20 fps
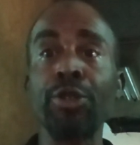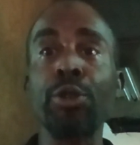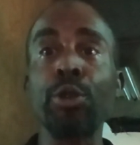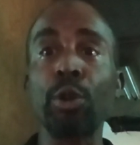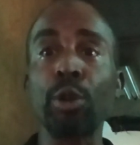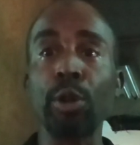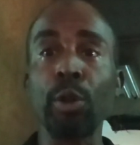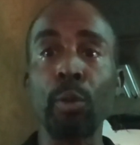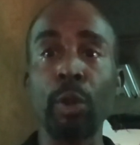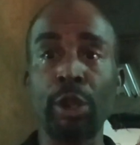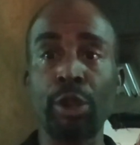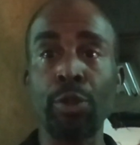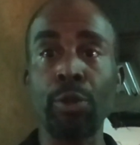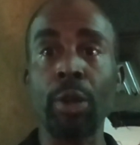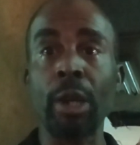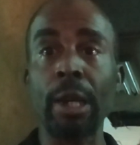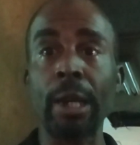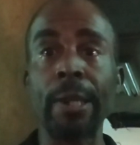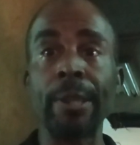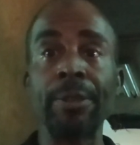story with you
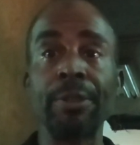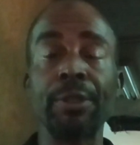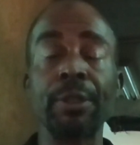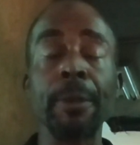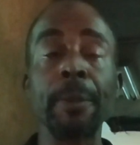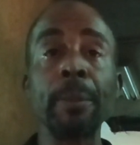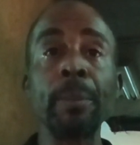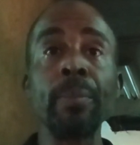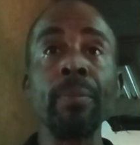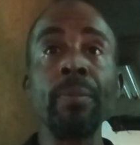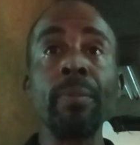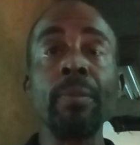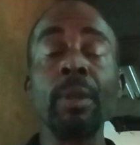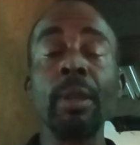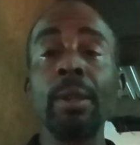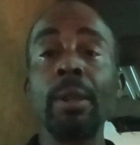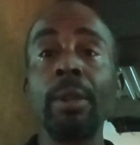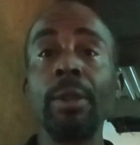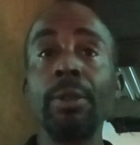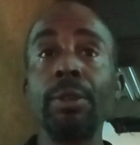guys.
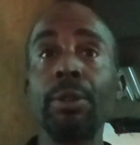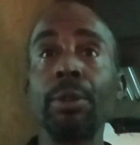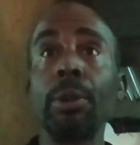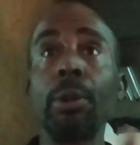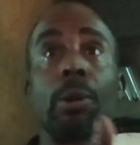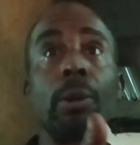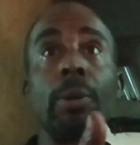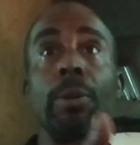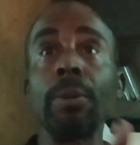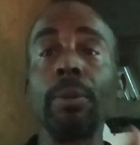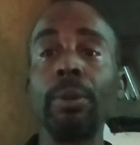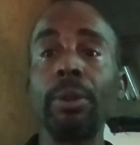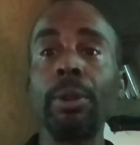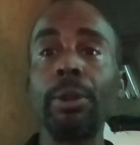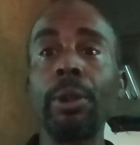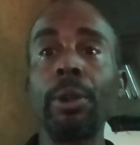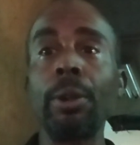So he